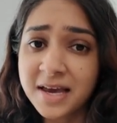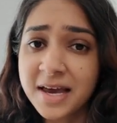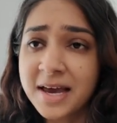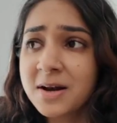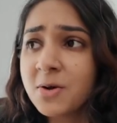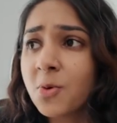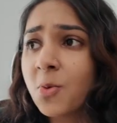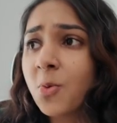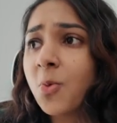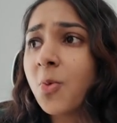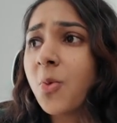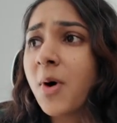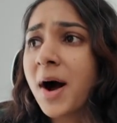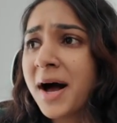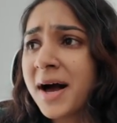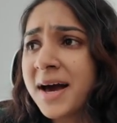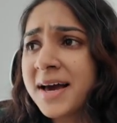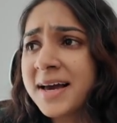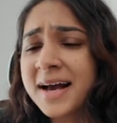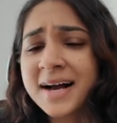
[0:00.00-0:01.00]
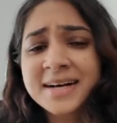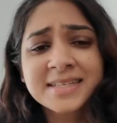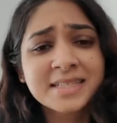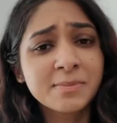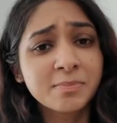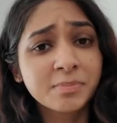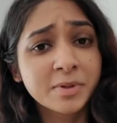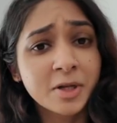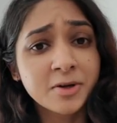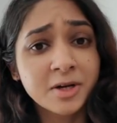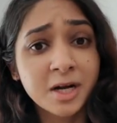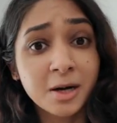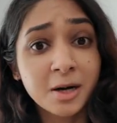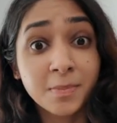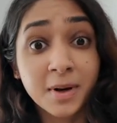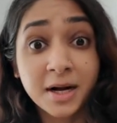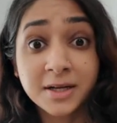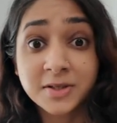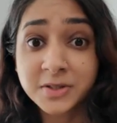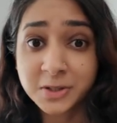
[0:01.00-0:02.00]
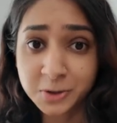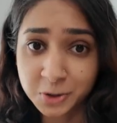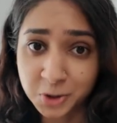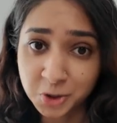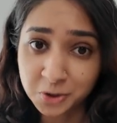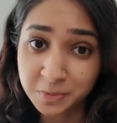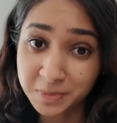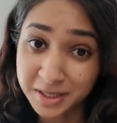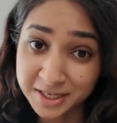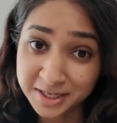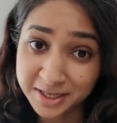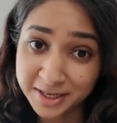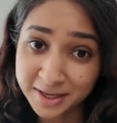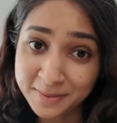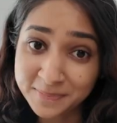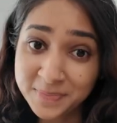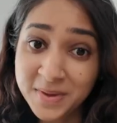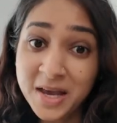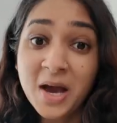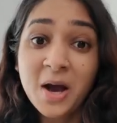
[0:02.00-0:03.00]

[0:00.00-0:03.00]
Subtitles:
And why has it blown up on social media?